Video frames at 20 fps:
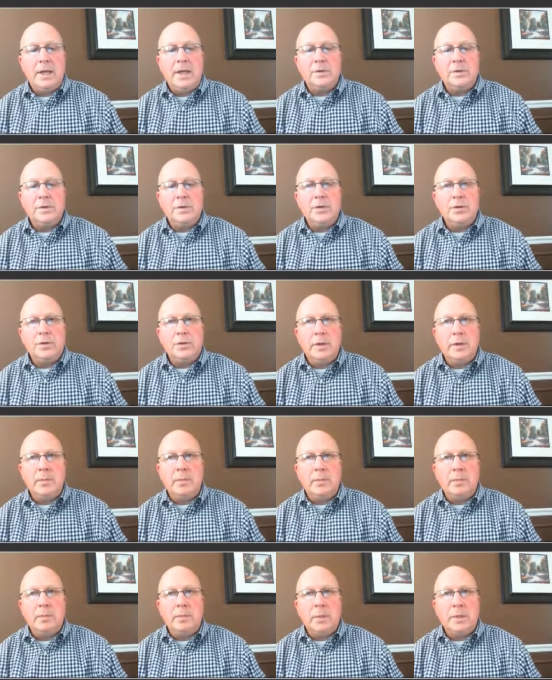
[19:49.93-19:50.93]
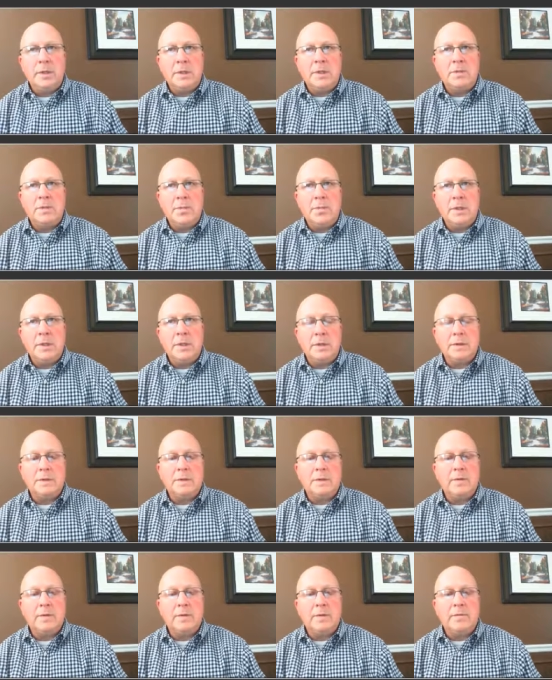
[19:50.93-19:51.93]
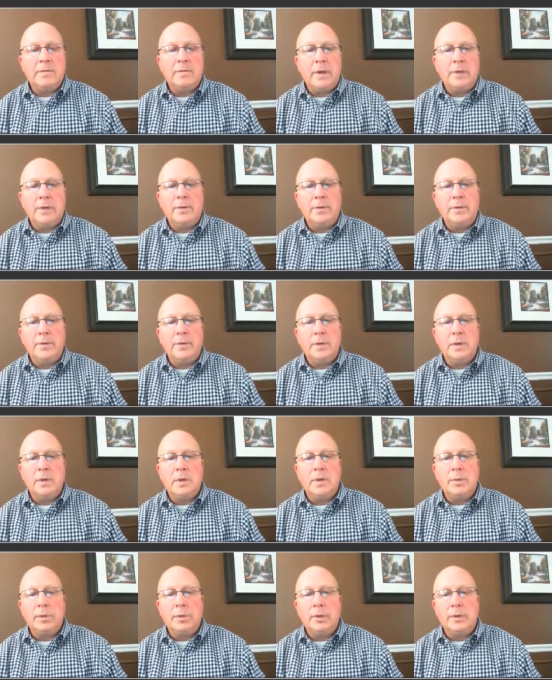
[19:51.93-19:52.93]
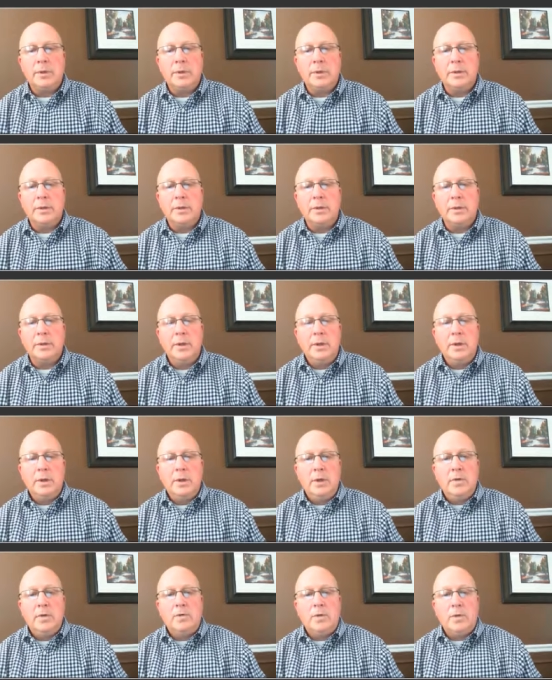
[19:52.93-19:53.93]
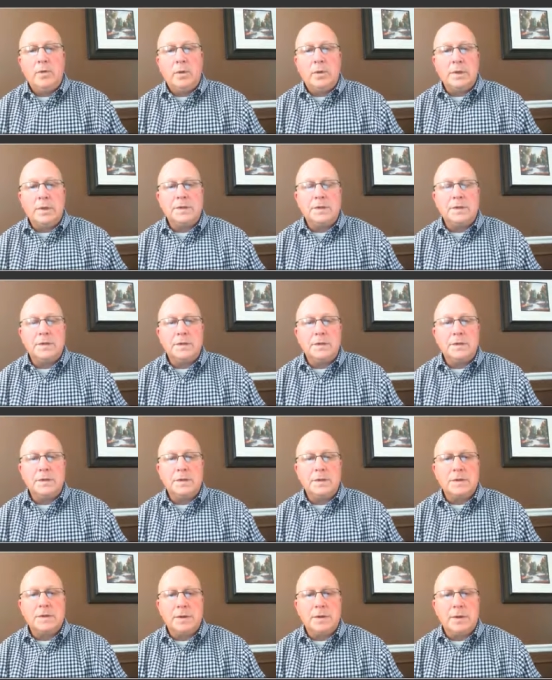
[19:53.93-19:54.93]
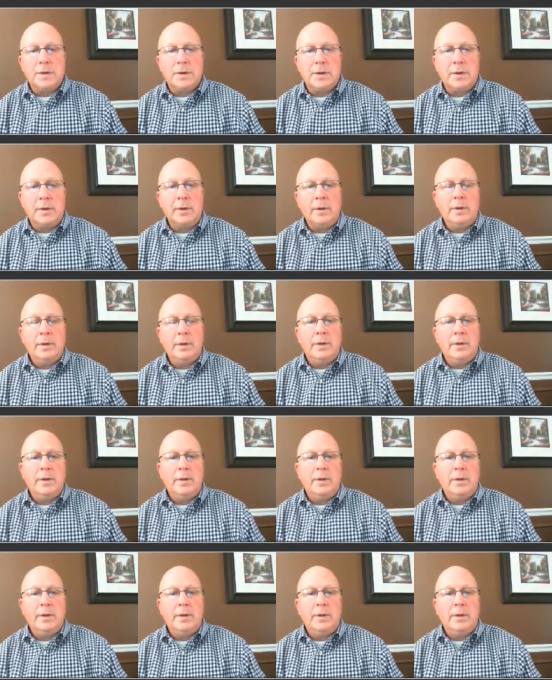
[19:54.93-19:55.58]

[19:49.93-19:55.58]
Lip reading: cancer treatment must be outside of that 3-year period for us to consider